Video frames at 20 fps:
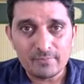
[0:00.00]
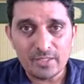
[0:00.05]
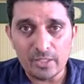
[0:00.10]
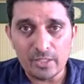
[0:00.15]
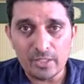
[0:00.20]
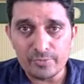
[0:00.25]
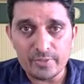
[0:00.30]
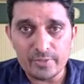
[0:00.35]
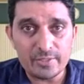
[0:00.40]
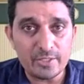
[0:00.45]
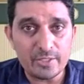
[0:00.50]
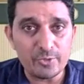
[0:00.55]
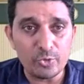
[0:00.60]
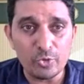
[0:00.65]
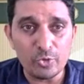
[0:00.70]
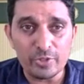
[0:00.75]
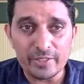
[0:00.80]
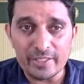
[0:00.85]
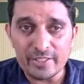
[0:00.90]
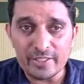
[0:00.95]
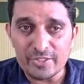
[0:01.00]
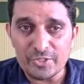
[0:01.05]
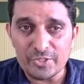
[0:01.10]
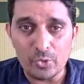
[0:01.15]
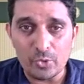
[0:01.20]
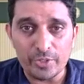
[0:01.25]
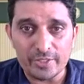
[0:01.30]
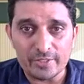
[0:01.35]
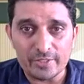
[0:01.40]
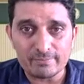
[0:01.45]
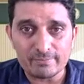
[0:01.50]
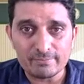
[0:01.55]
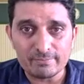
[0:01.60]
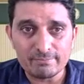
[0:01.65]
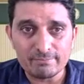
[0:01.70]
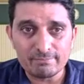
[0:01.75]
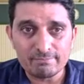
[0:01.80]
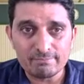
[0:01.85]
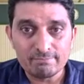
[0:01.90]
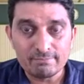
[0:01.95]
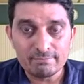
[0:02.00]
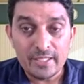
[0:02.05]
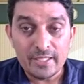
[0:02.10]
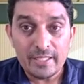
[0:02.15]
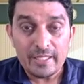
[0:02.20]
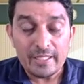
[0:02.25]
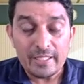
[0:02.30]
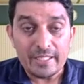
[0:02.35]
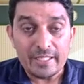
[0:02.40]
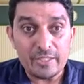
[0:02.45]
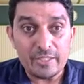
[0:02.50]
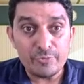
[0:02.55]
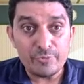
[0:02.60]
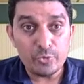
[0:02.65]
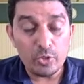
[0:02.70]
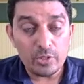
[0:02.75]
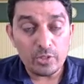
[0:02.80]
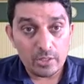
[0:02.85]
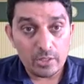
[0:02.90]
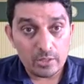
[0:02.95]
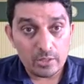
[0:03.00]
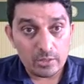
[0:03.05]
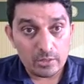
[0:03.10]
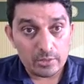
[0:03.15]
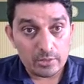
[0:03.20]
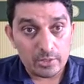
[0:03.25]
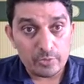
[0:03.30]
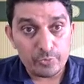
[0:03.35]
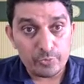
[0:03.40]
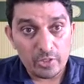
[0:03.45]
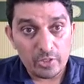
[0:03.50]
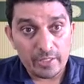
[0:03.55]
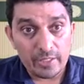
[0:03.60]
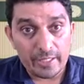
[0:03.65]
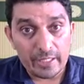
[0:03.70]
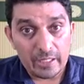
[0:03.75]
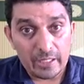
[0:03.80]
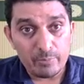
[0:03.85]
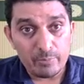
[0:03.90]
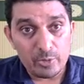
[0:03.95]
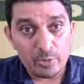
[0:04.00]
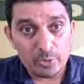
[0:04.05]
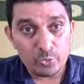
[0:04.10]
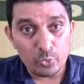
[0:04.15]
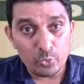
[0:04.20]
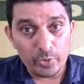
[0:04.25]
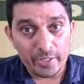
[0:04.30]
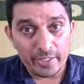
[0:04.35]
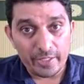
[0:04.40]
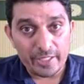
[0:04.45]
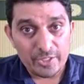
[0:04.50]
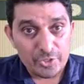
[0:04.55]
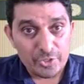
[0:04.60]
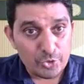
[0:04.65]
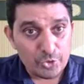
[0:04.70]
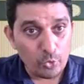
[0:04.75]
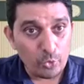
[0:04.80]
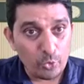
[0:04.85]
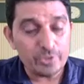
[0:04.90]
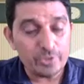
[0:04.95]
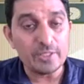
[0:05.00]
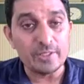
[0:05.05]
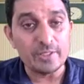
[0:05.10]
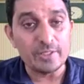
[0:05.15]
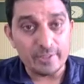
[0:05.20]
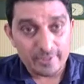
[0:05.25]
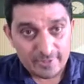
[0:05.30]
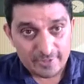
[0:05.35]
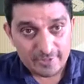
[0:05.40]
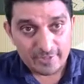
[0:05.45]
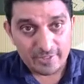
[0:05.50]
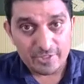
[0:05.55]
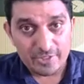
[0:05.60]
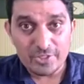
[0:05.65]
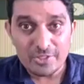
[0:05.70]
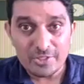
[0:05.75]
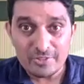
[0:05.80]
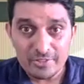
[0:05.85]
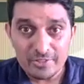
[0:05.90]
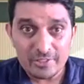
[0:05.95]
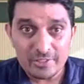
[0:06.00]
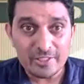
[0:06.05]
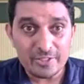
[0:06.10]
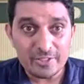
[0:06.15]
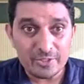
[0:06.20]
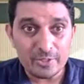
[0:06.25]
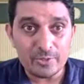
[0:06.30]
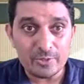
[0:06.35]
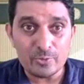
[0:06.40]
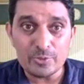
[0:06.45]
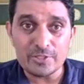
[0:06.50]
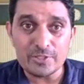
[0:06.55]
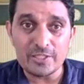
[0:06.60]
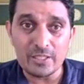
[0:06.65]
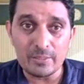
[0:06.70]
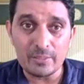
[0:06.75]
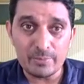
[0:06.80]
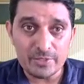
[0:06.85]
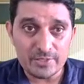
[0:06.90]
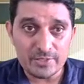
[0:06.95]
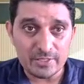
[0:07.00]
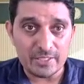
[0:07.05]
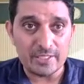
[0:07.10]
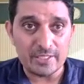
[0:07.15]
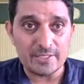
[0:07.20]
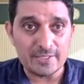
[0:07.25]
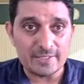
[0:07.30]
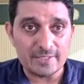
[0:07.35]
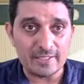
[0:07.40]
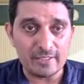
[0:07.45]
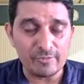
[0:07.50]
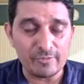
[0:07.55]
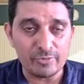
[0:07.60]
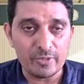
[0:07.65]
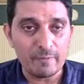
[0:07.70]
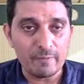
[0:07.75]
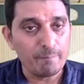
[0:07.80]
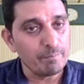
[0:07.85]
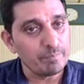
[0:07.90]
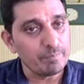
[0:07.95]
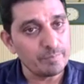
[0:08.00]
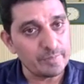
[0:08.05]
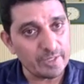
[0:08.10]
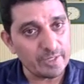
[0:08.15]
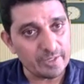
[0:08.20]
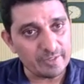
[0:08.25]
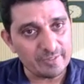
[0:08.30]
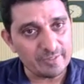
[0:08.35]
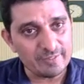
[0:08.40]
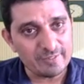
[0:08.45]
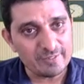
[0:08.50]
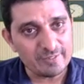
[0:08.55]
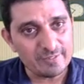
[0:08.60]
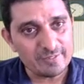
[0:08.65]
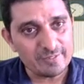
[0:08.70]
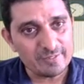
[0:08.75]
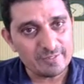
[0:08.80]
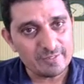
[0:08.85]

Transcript: I feel that you're enjoying. If you're able to enjoy the discussion related to syllabus itself, then